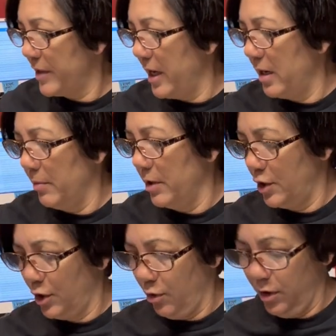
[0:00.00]
And I'm going to
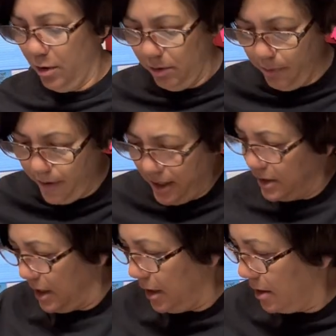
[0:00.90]
show y'all the
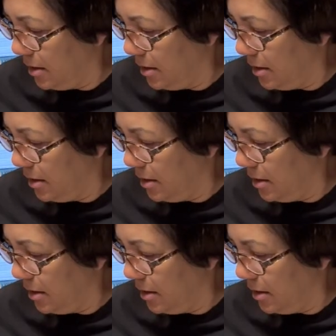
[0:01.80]
painting.